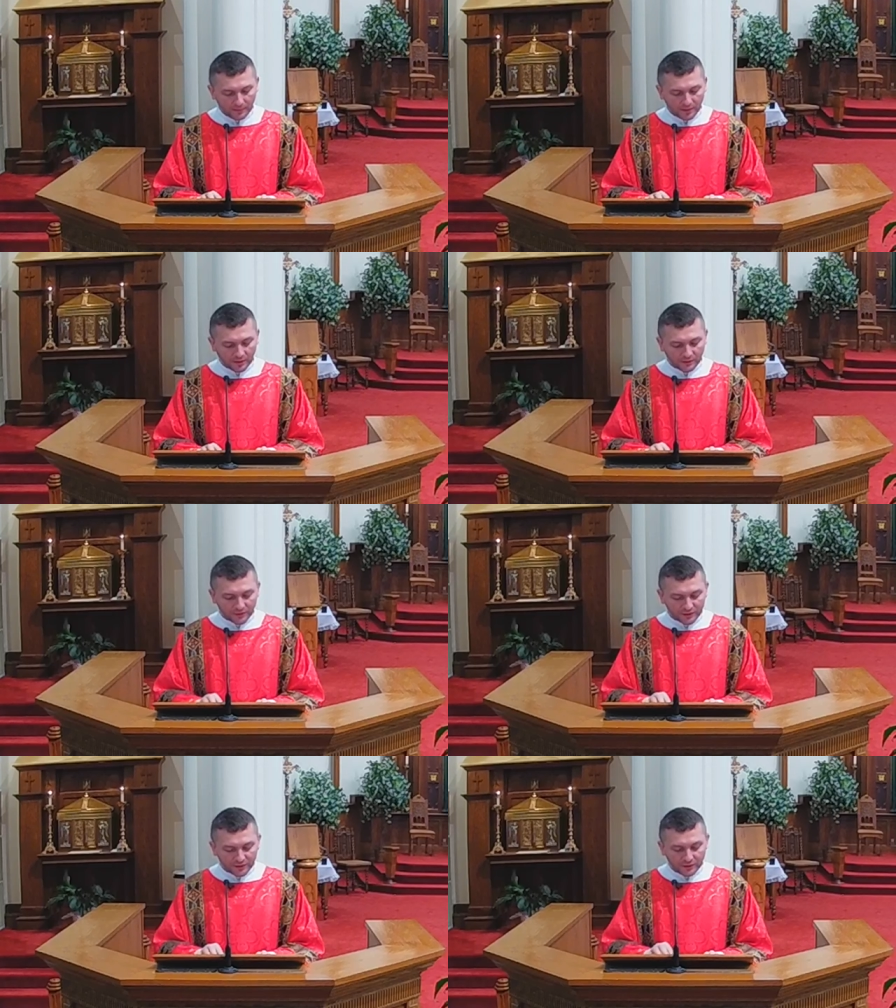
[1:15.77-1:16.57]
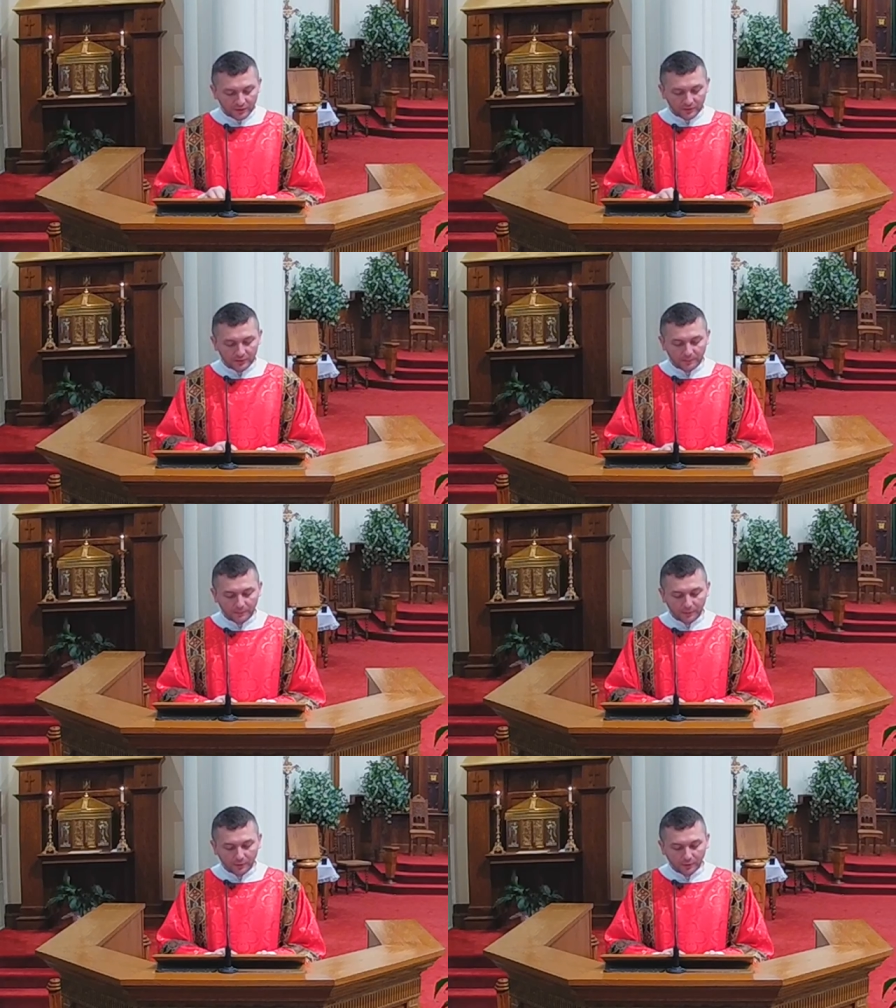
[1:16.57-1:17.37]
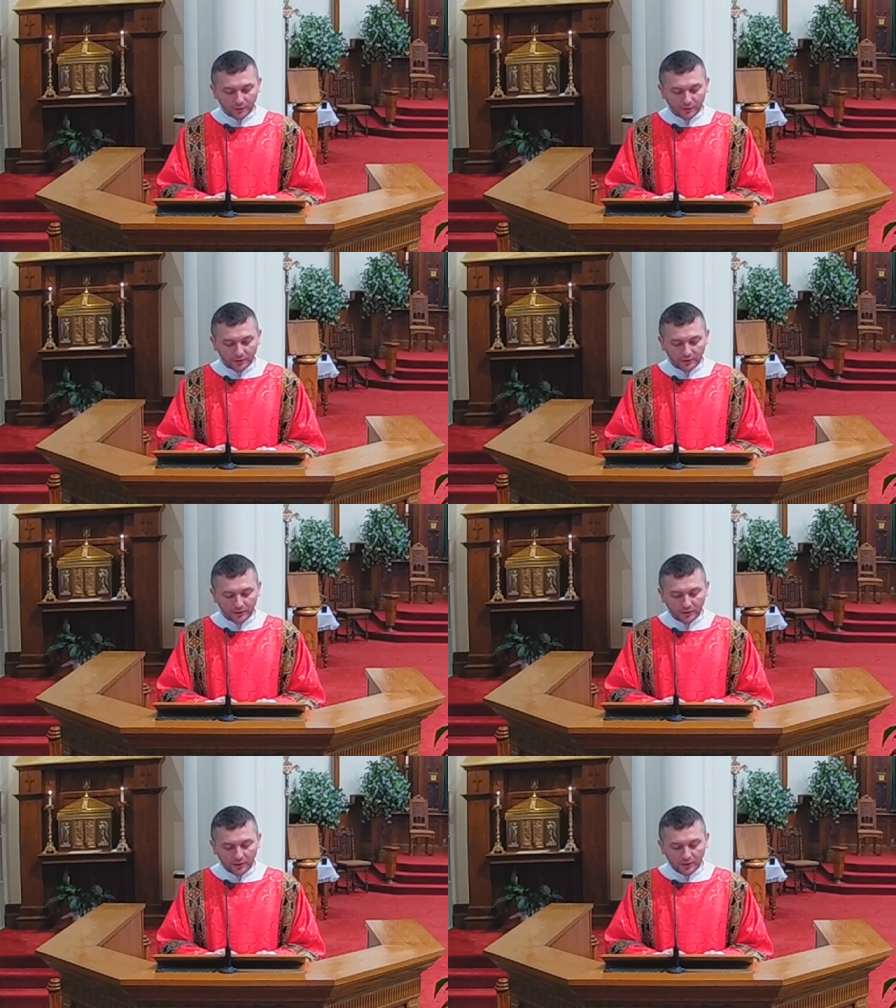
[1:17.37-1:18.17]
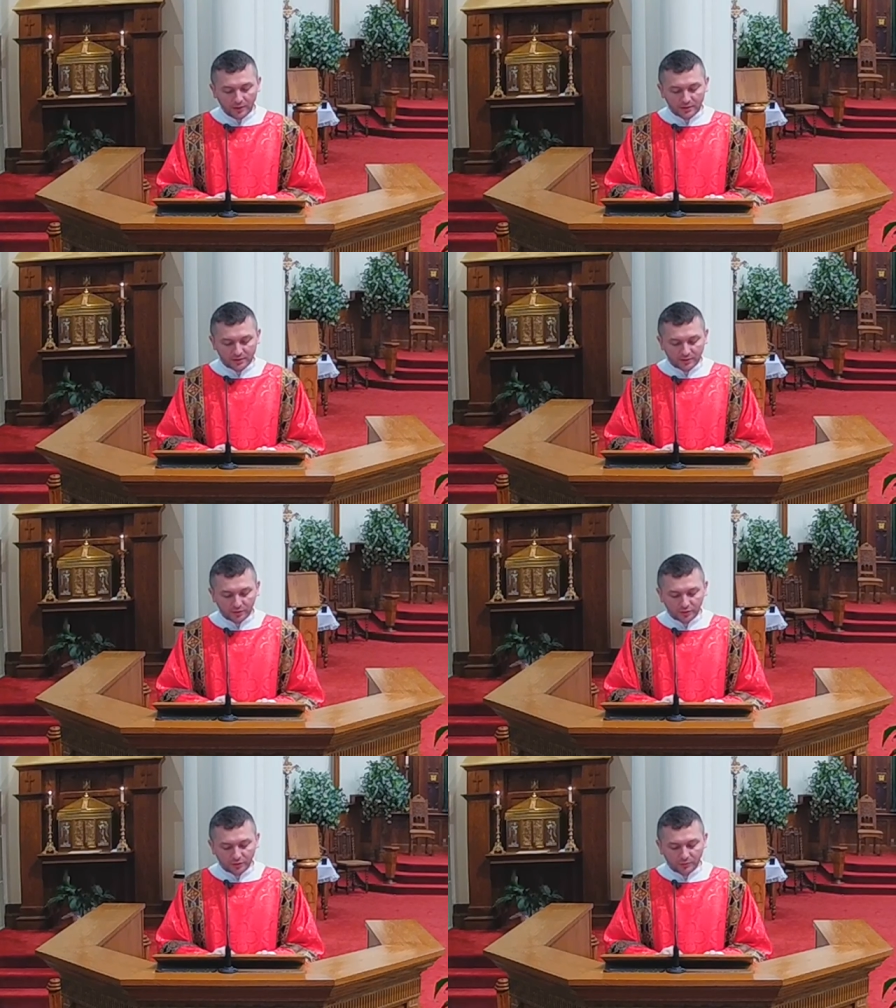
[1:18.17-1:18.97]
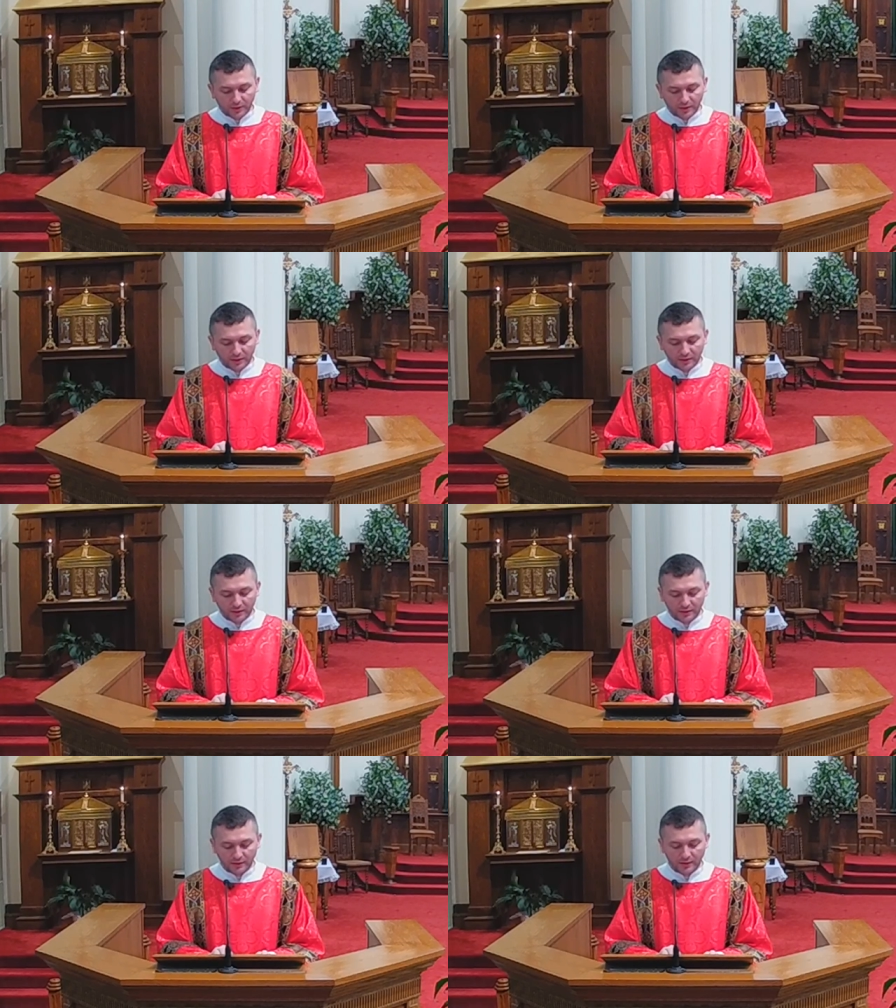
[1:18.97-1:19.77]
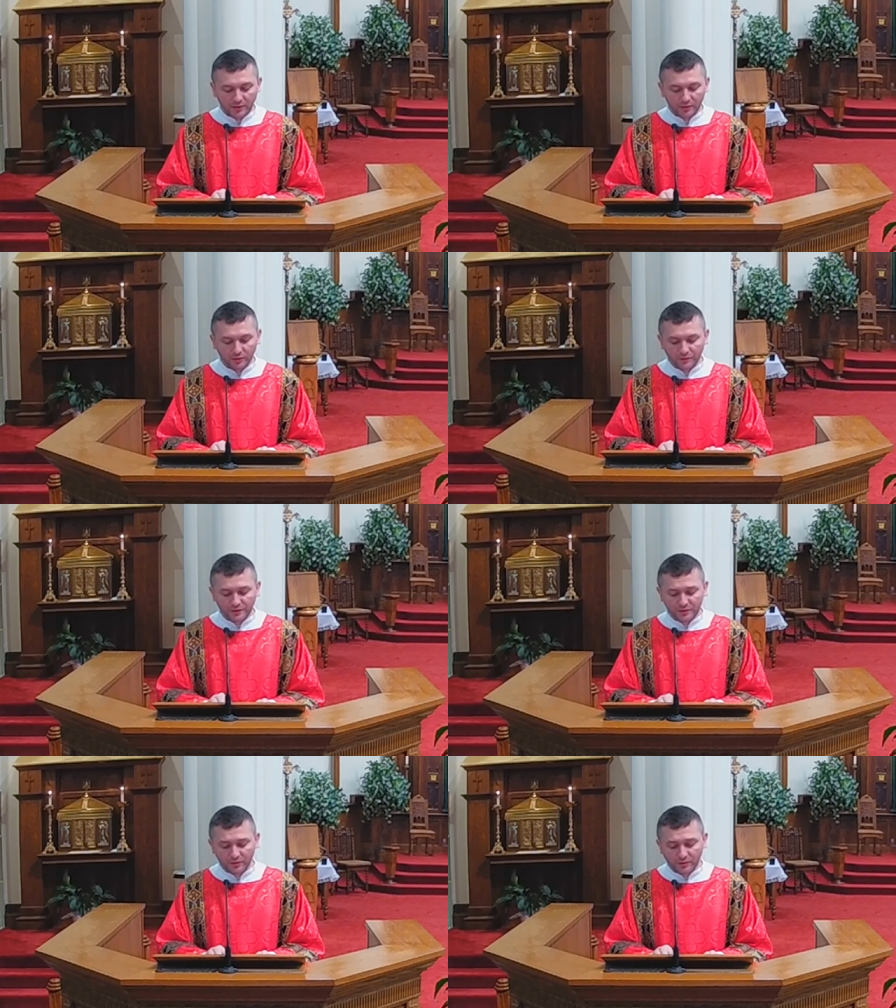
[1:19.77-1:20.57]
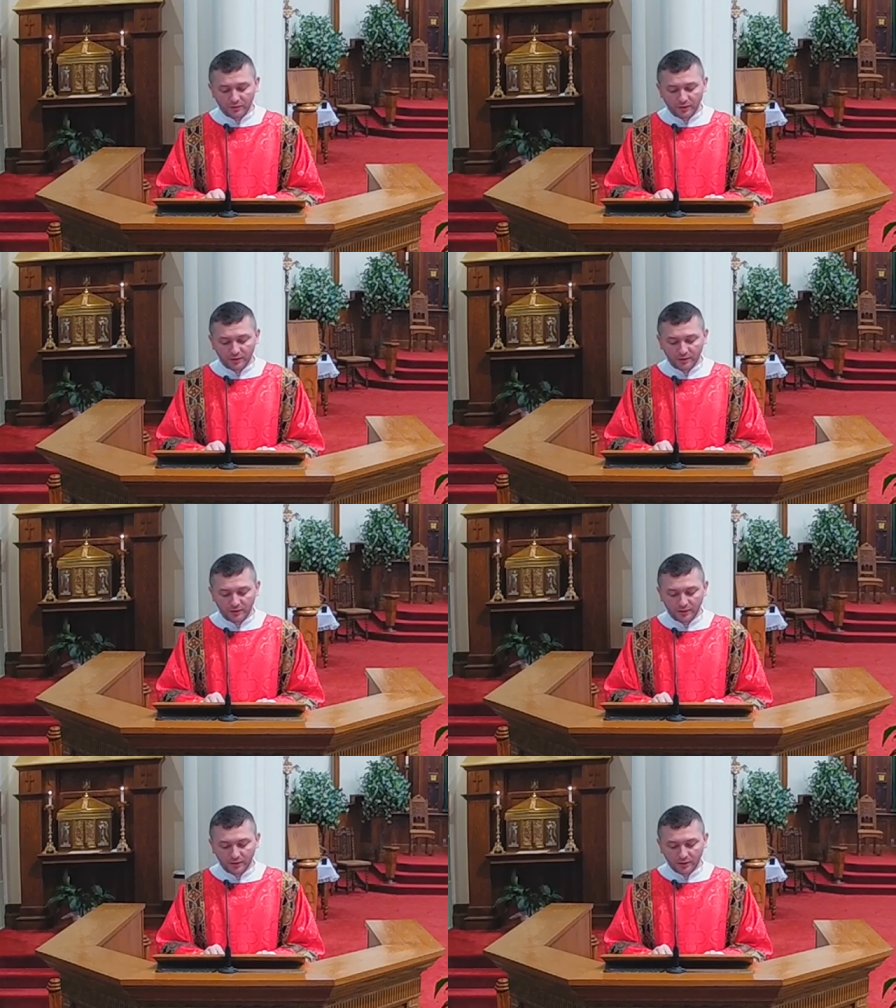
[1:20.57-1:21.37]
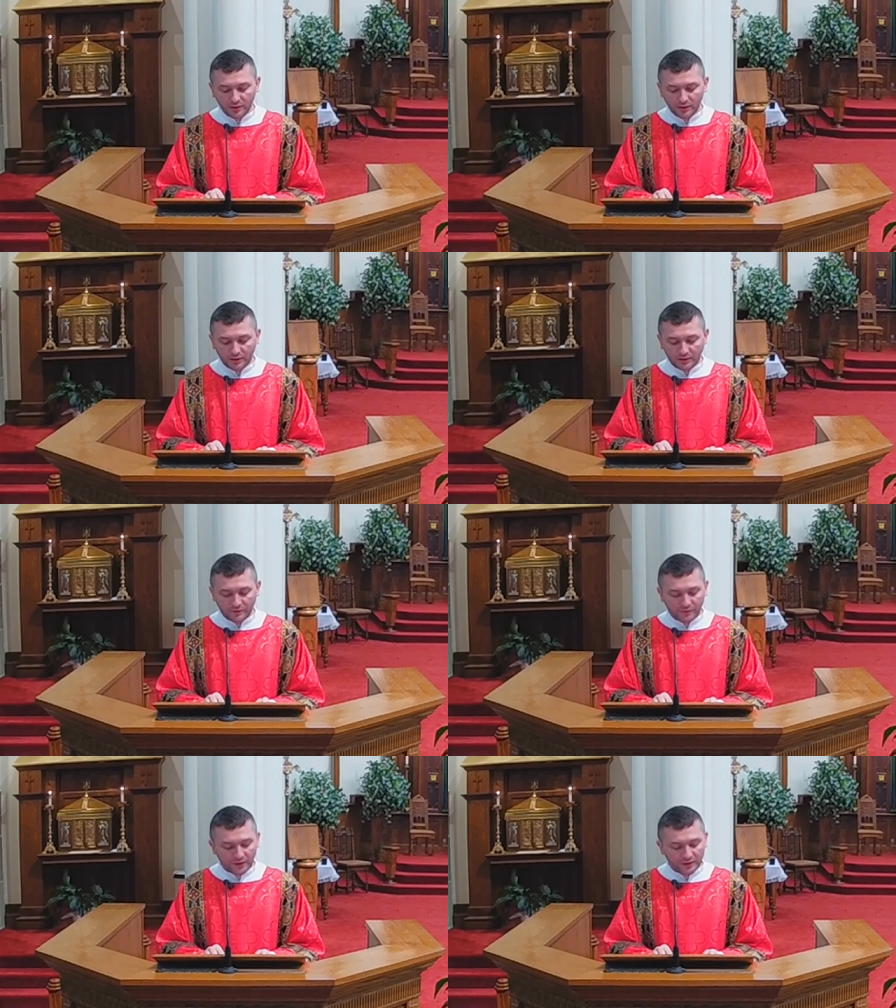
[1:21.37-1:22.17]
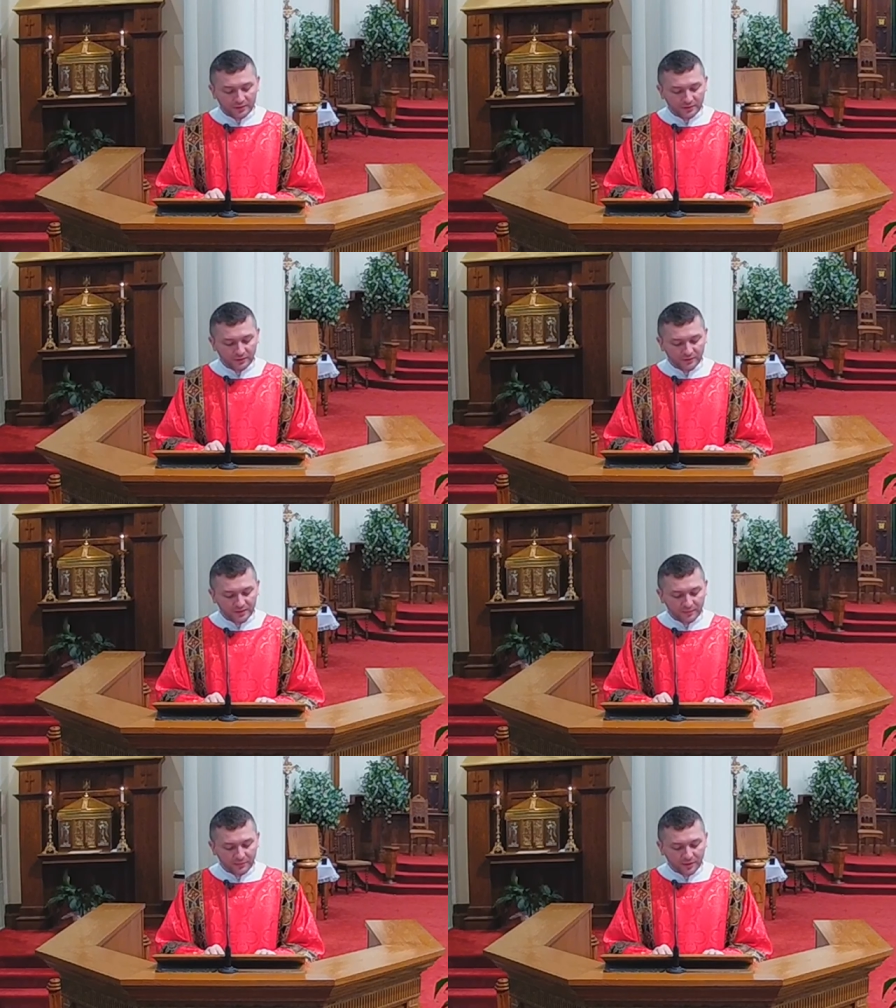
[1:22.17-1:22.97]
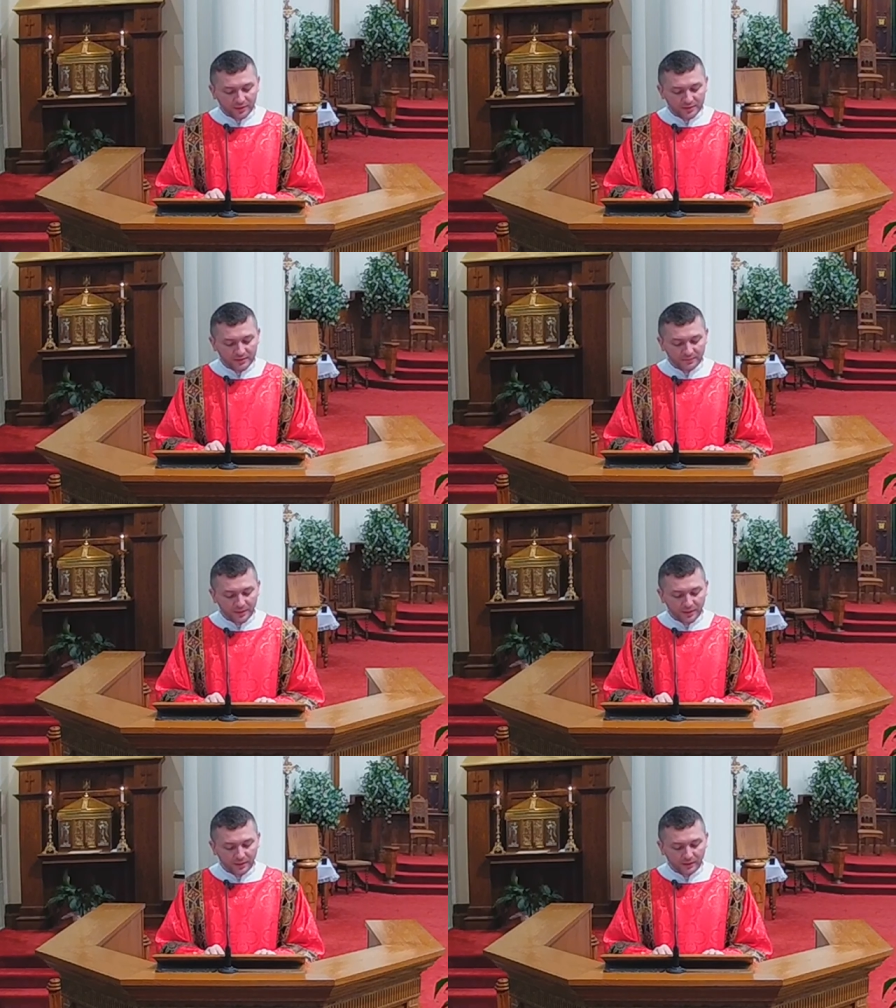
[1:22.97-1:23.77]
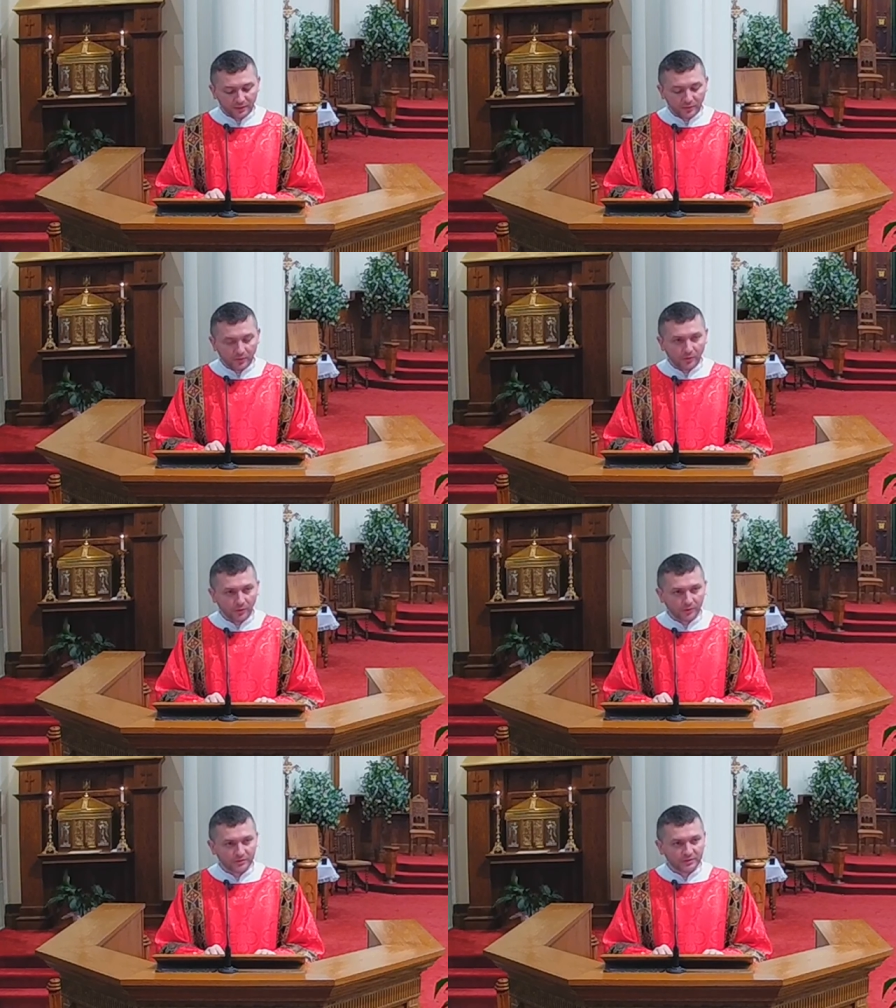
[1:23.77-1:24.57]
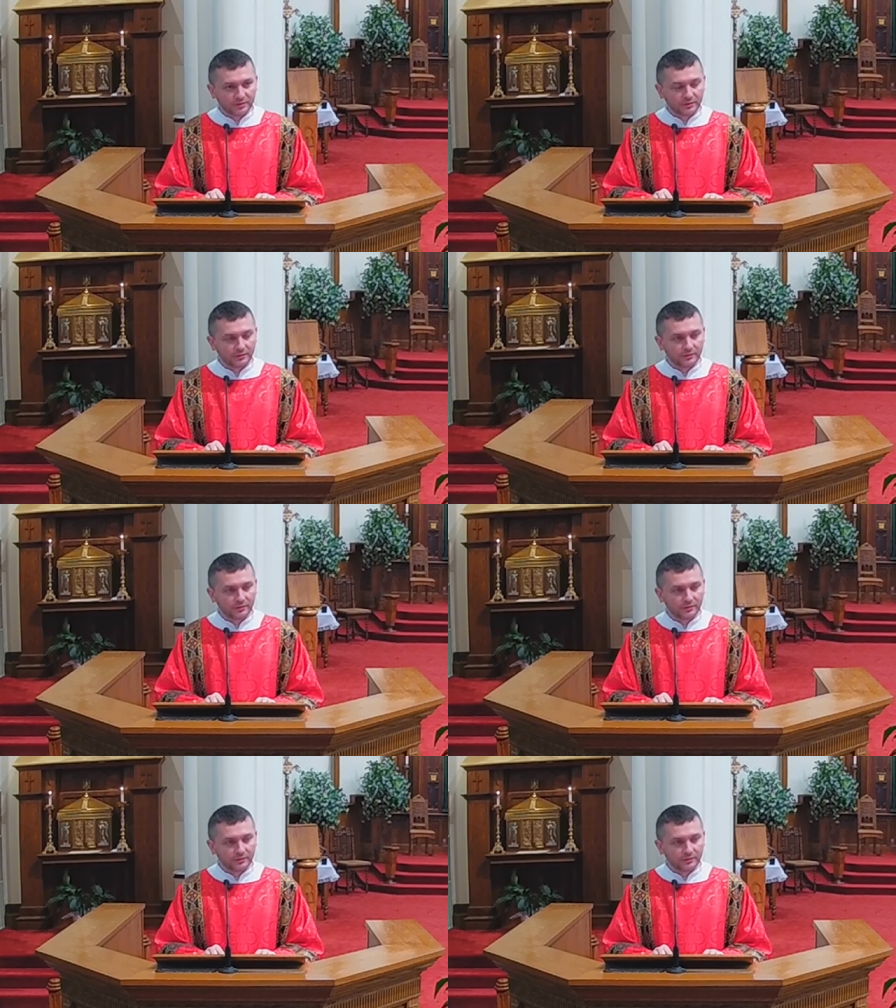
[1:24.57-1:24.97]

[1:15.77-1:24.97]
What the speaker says: Beloved, the point is not to make a lot of slogan in the face of someone's pain or loss.